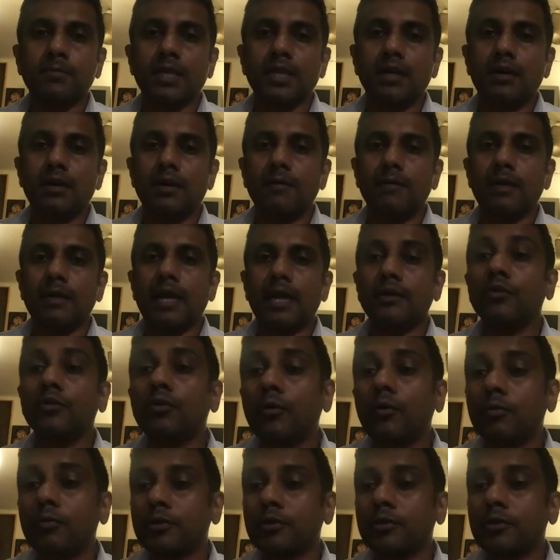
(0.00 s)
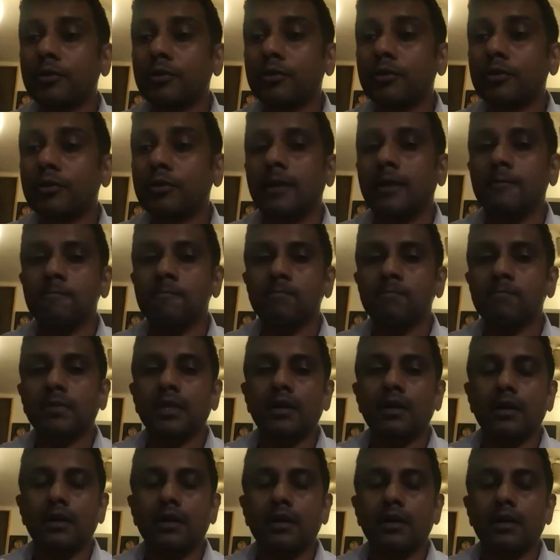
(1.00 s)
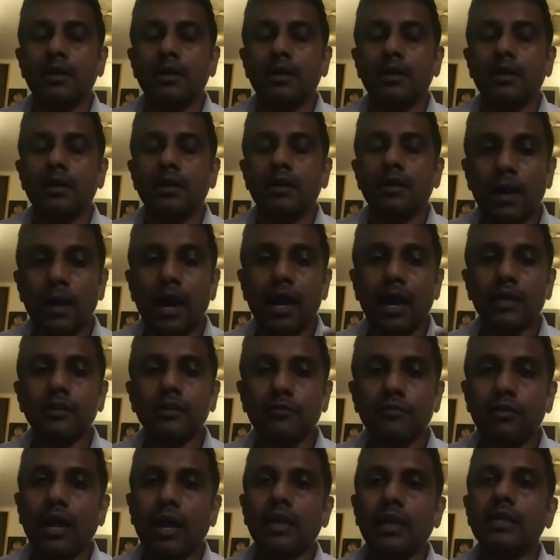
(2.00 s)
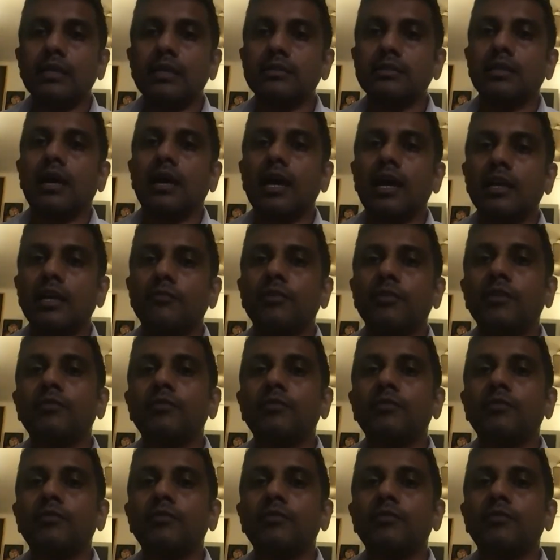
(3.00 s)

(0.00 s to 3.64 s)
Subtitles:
and hope to be a part of Laki's life,